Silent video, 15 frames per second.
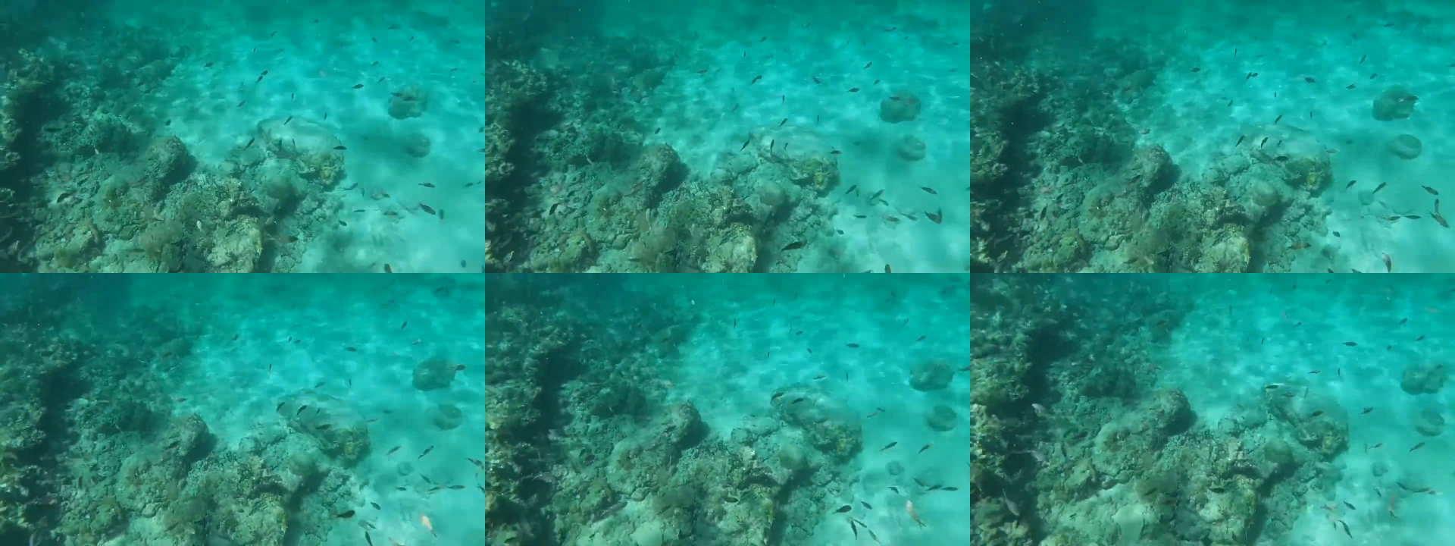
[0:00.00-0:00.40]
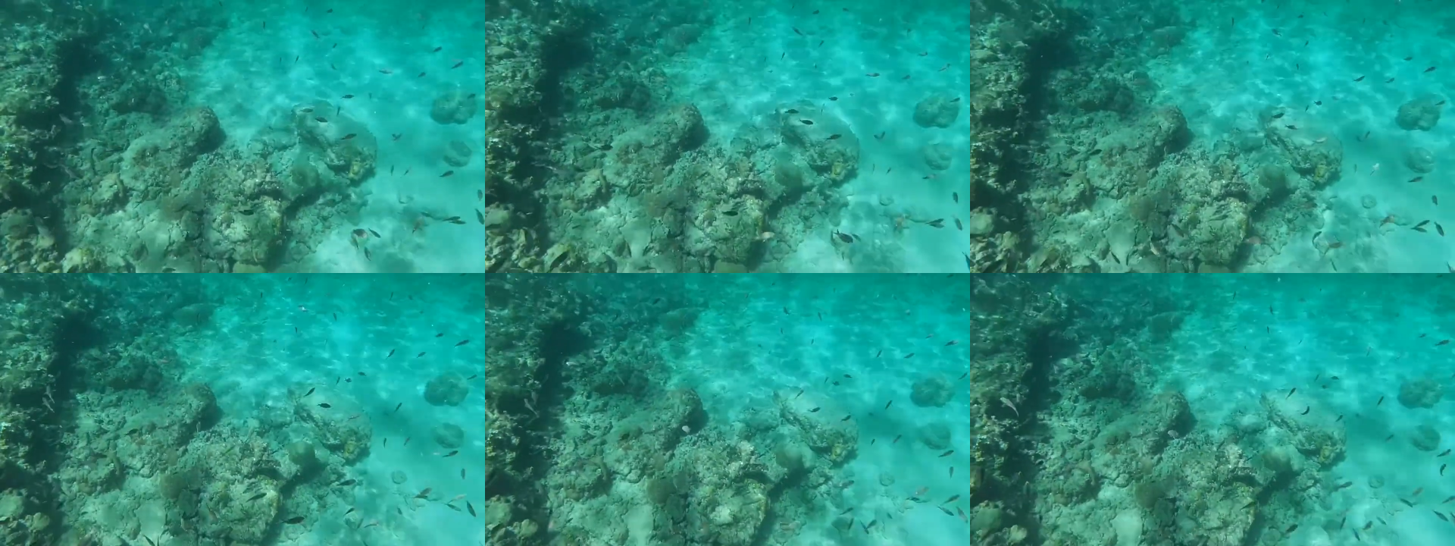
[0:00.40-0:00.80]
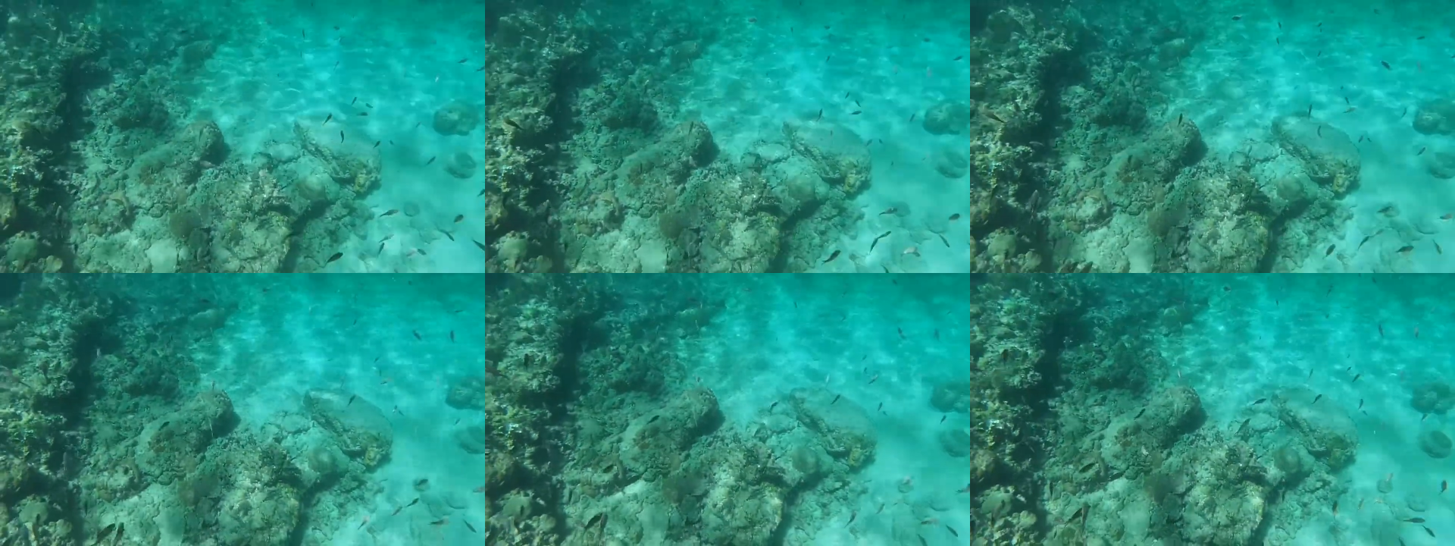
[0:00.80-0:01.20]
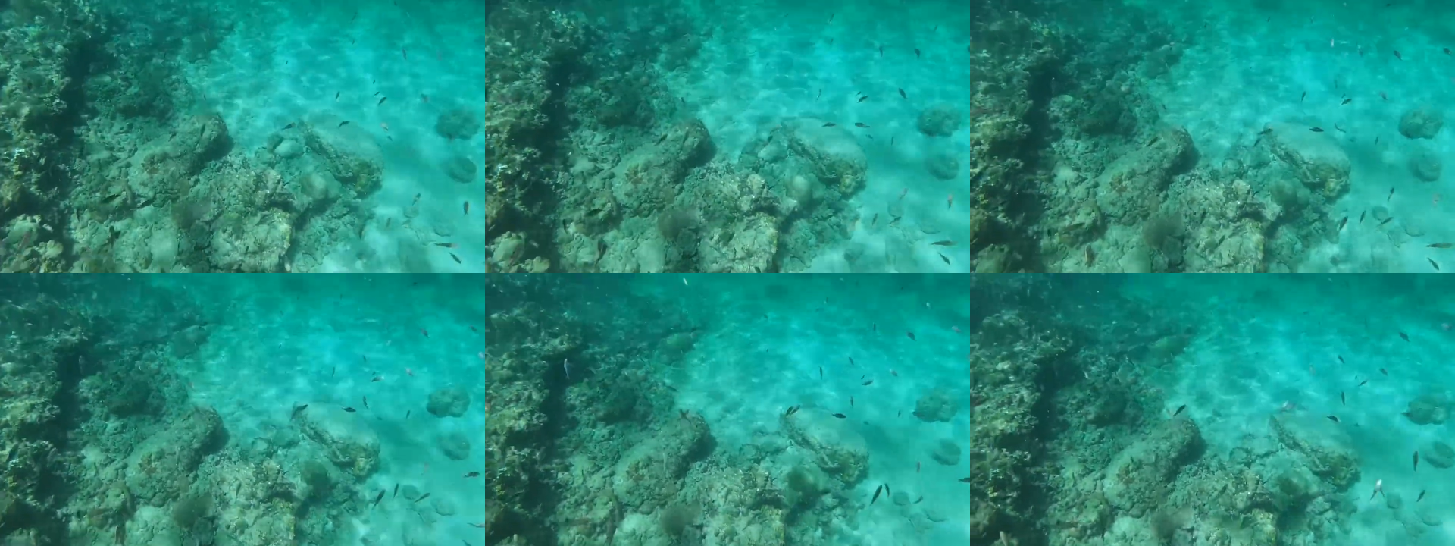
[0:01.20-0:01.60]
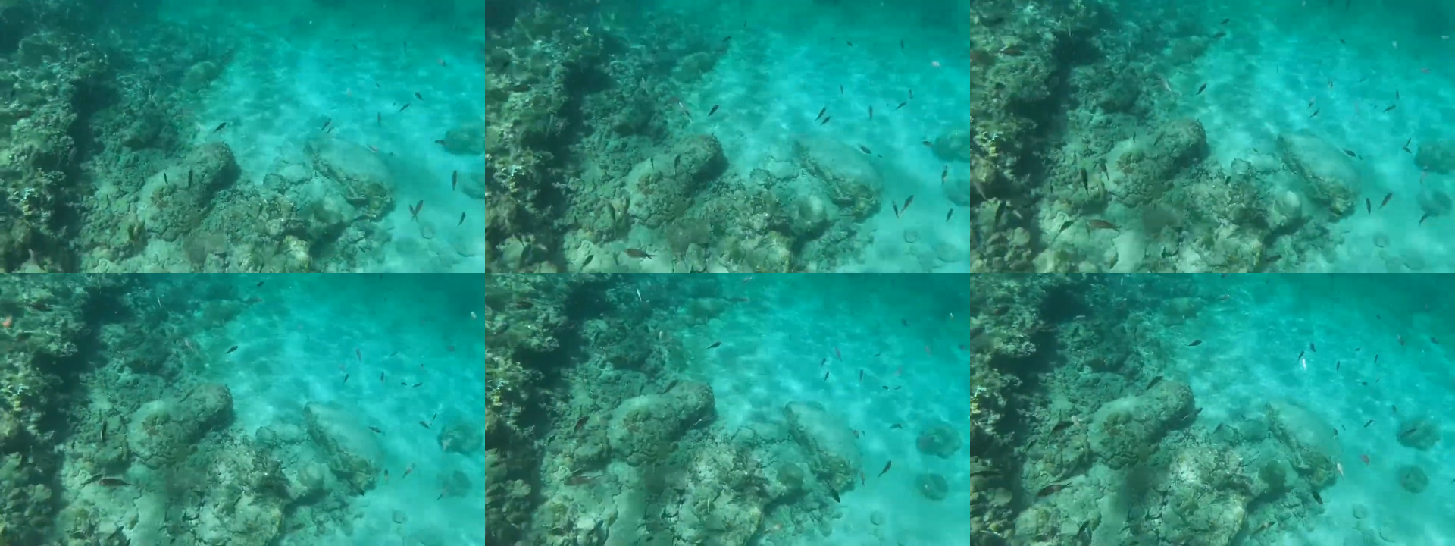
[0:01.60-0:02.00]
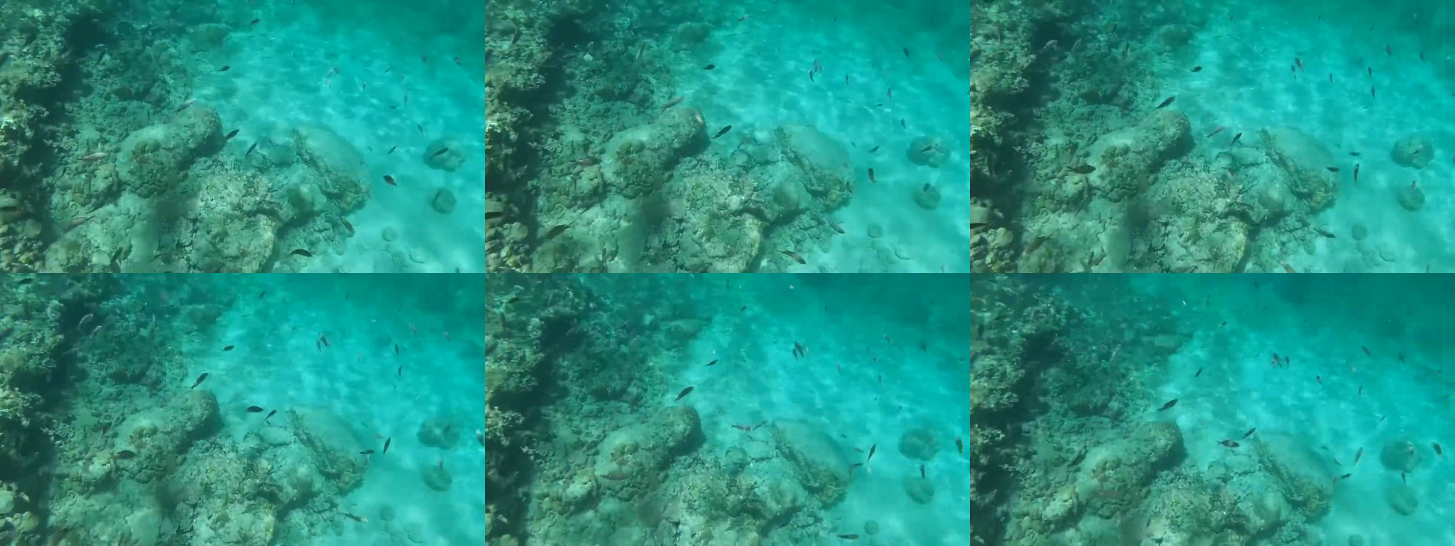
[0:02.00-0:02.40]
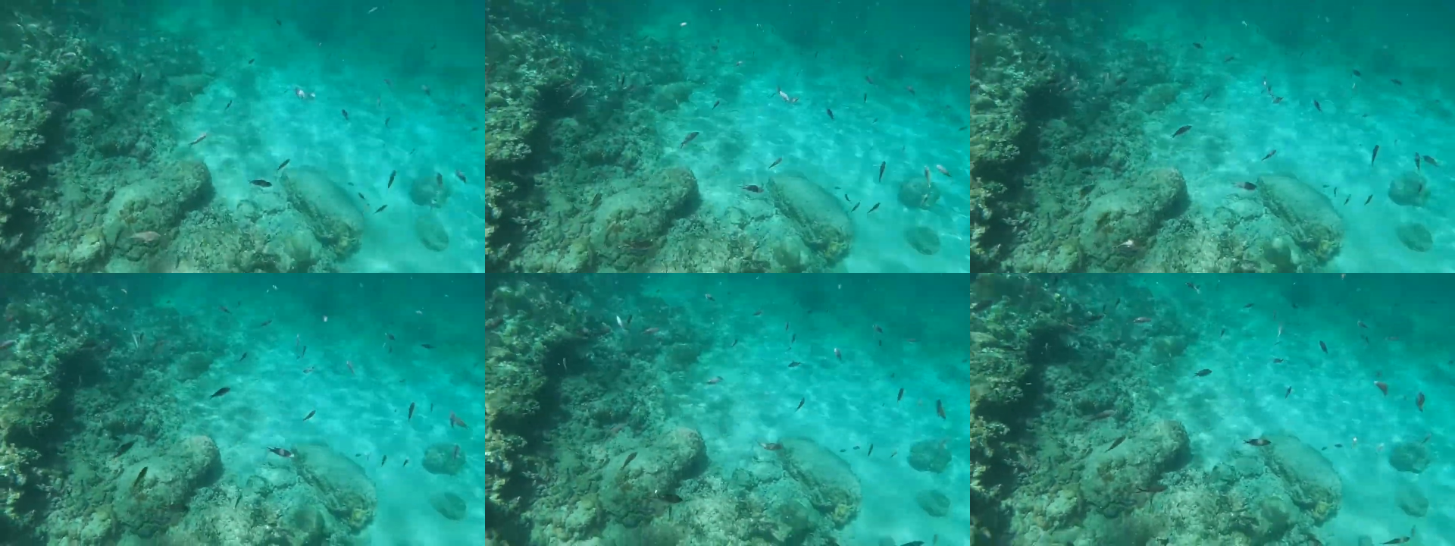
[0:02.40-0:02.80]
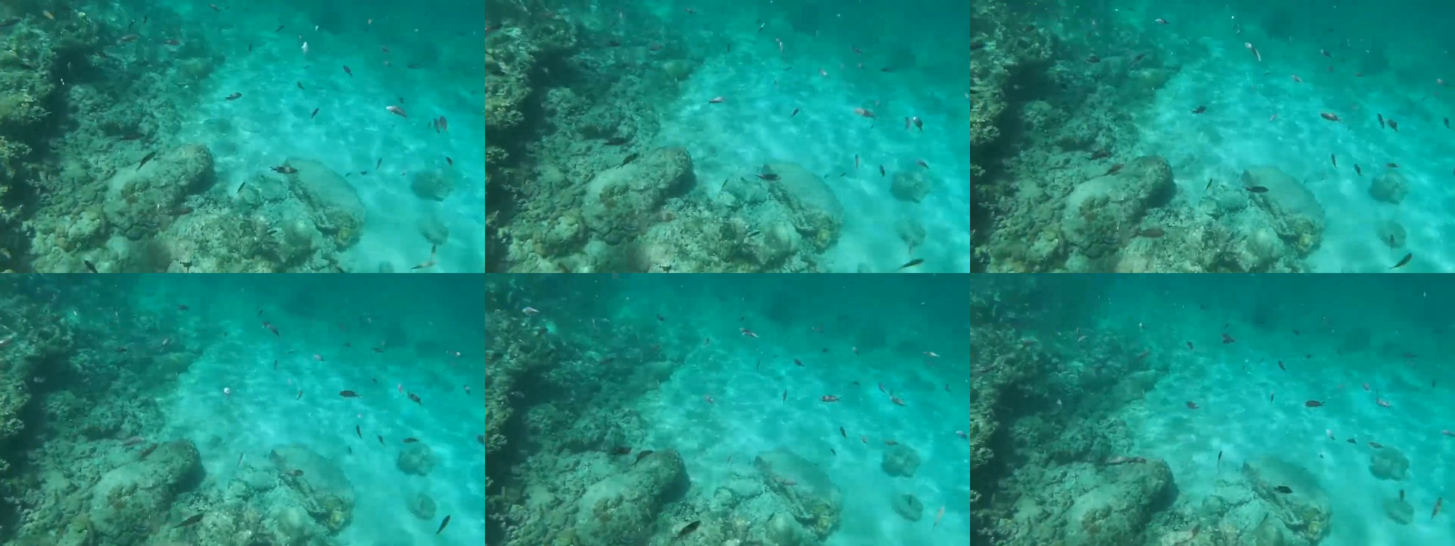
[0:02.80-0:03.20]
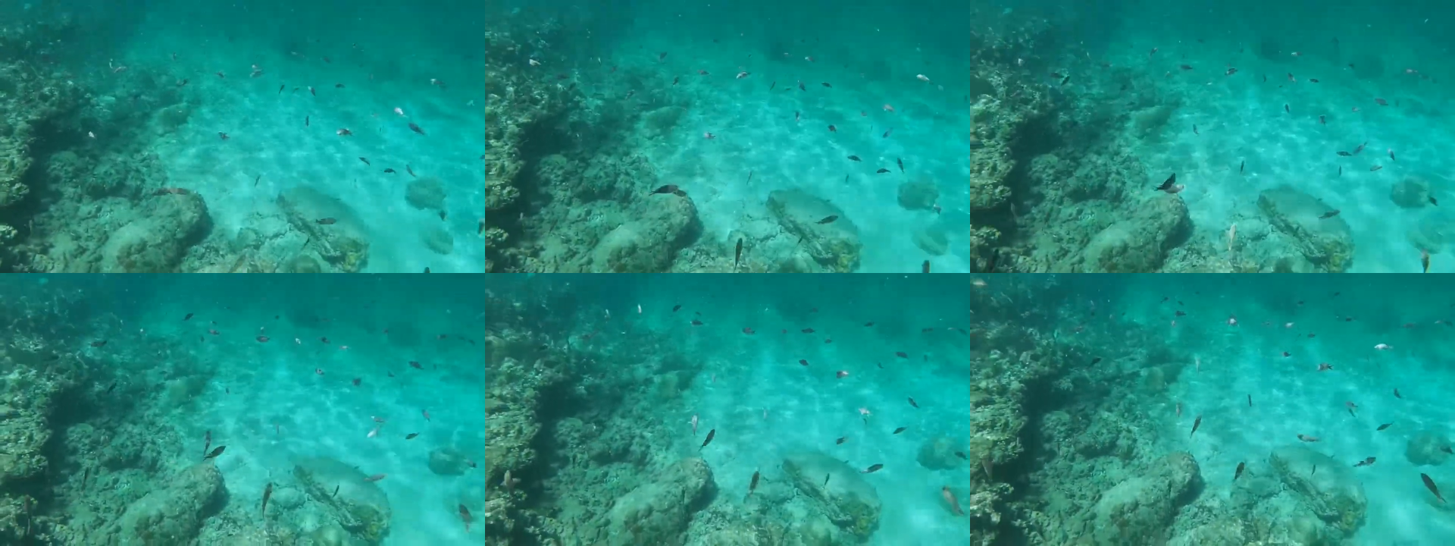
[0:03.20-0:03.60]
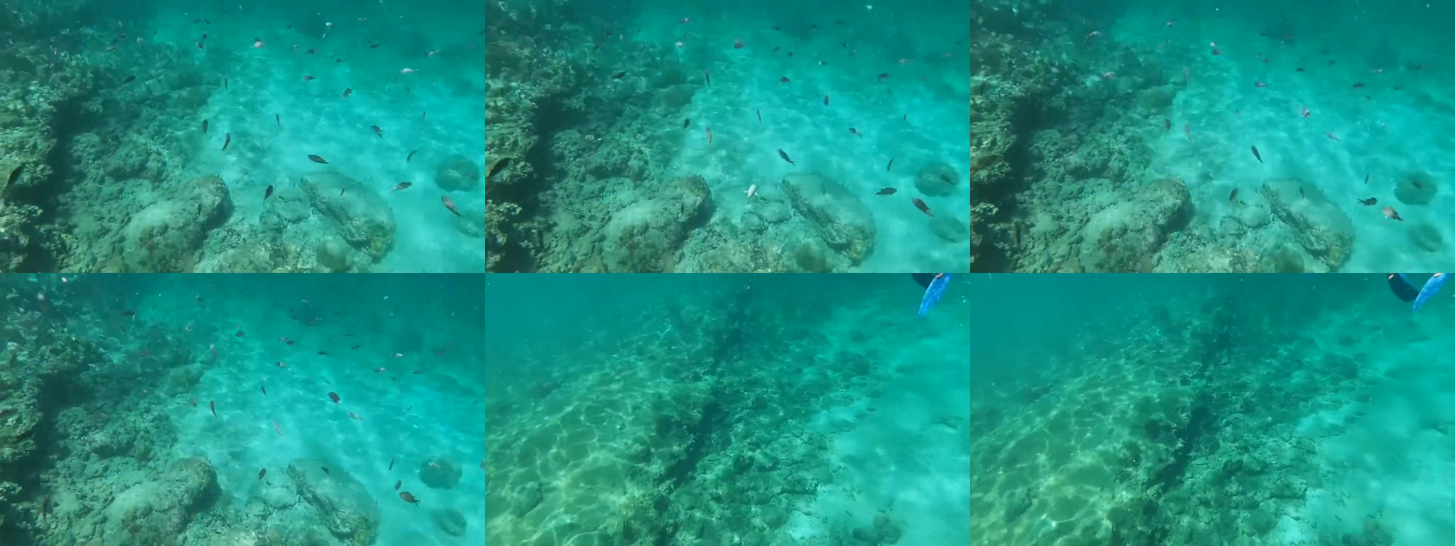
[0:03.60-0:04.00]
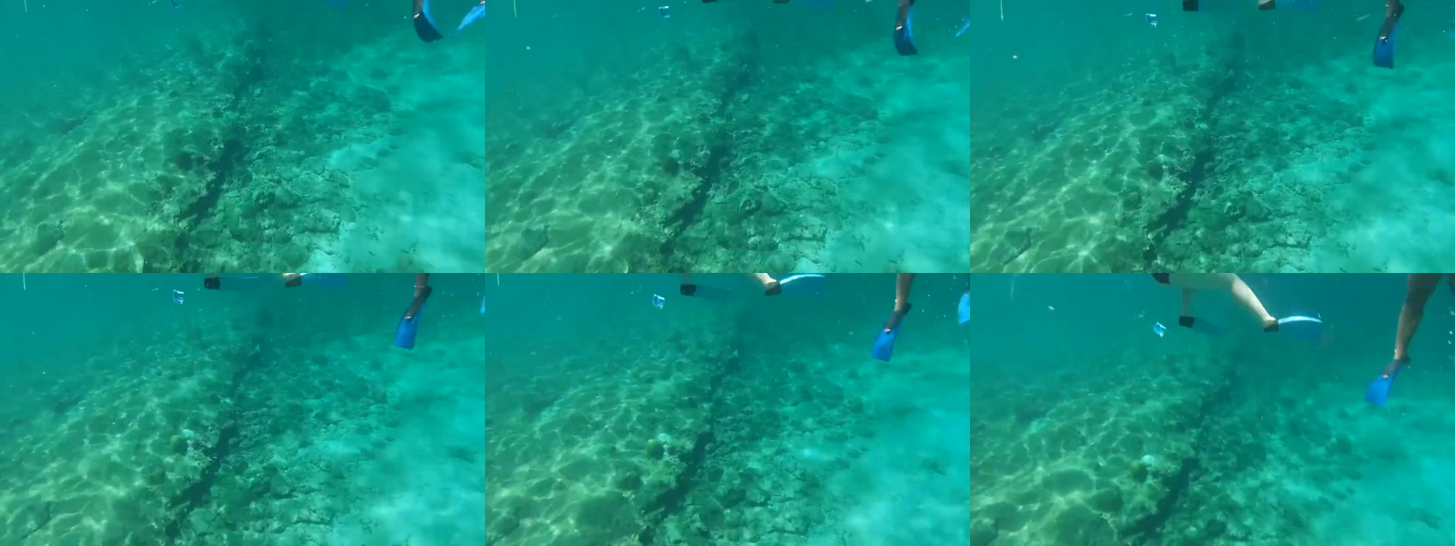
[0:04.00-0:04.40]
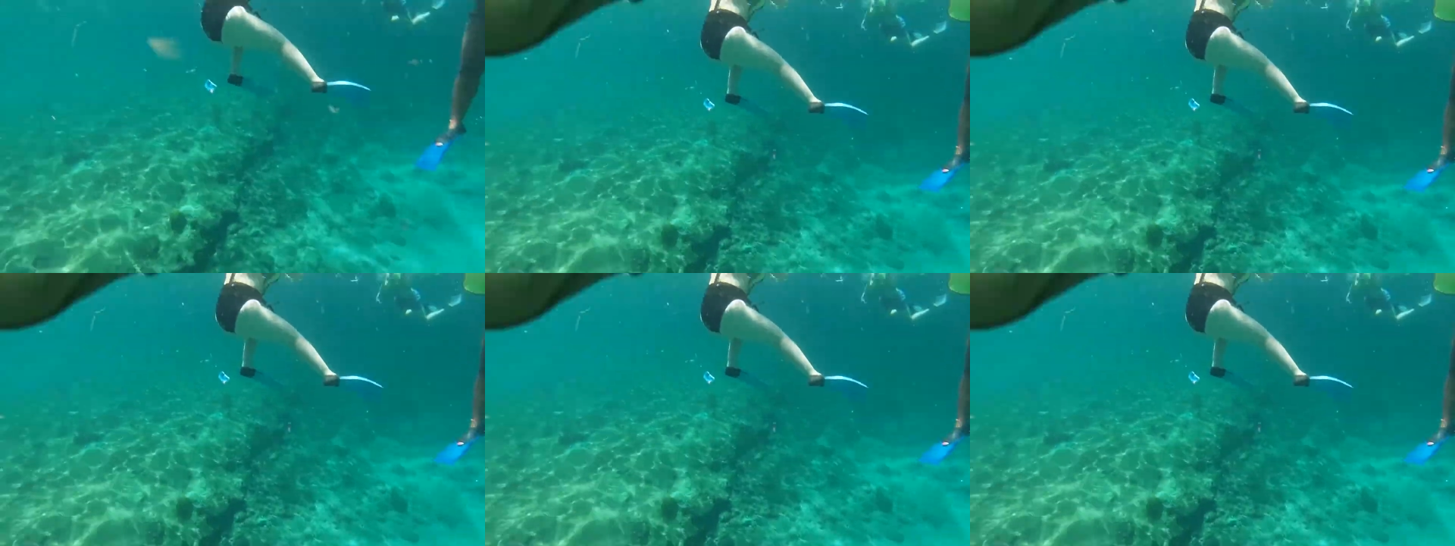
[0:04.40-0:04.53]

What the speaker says: No face is visible, so there are no lips to read.